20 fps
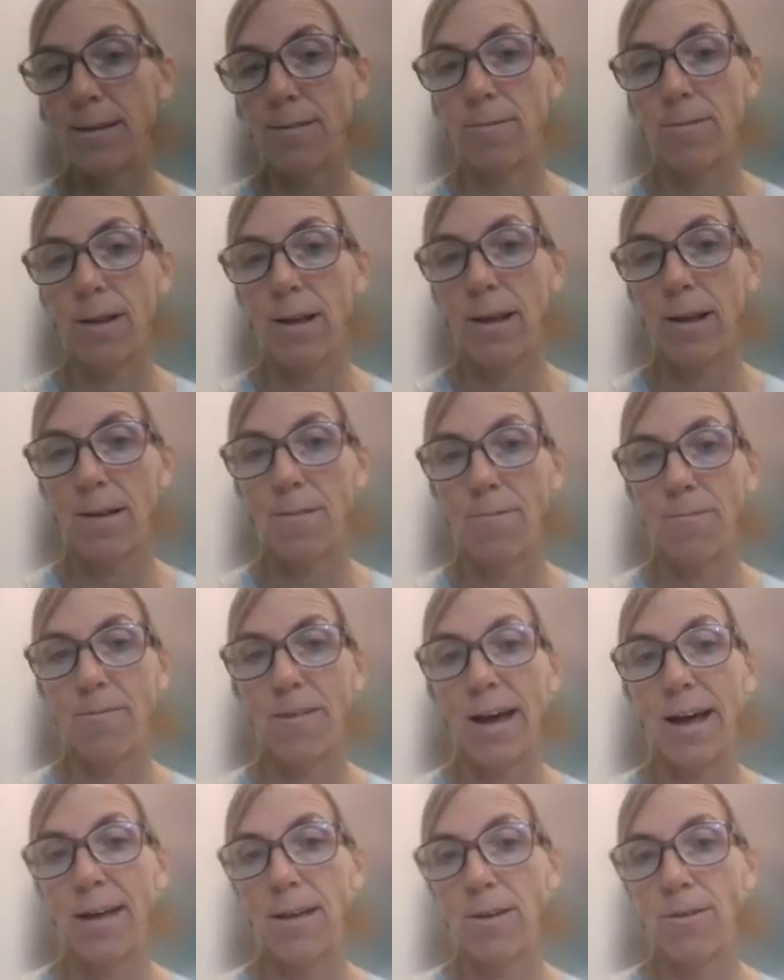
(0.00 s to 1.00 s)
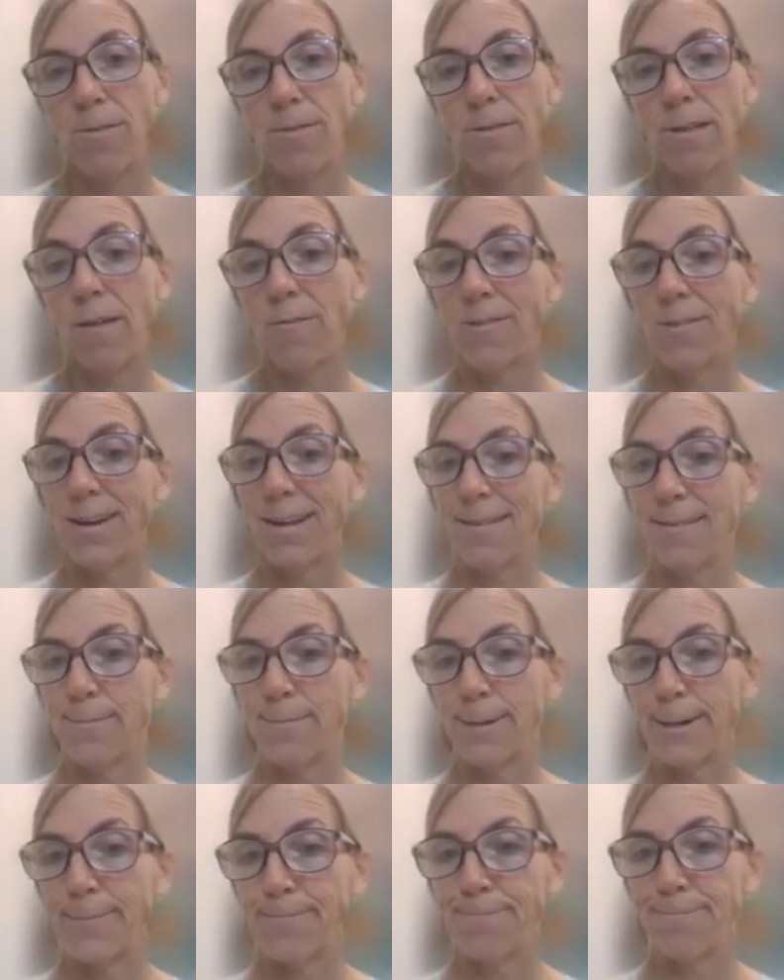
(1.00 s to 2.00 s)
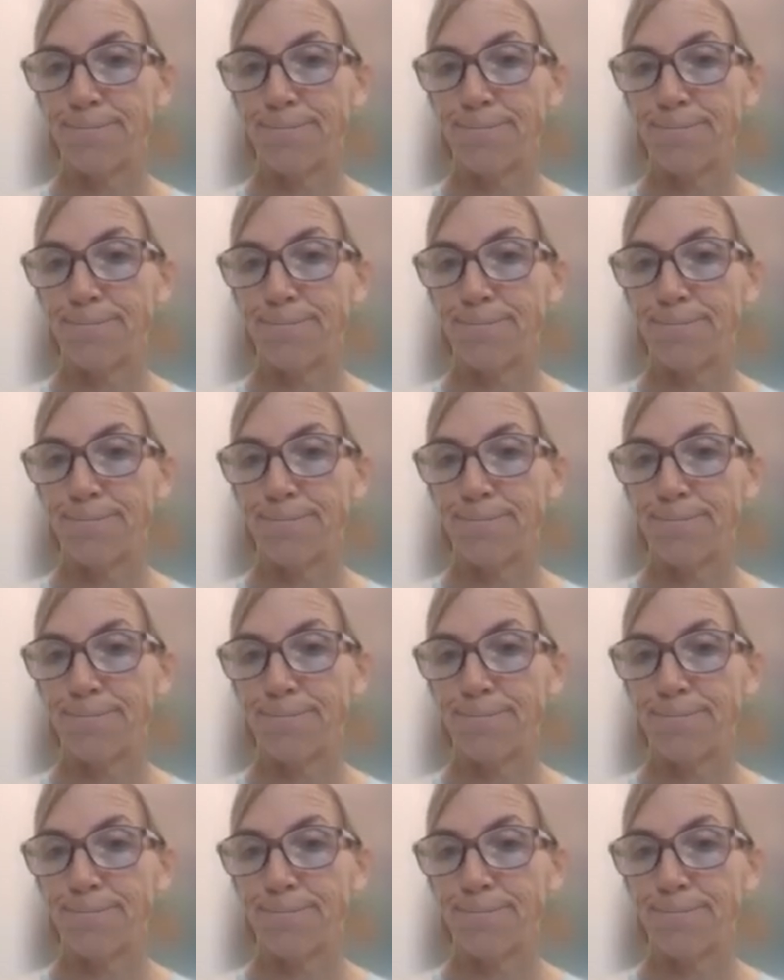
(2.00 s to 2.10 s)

and values of an easement.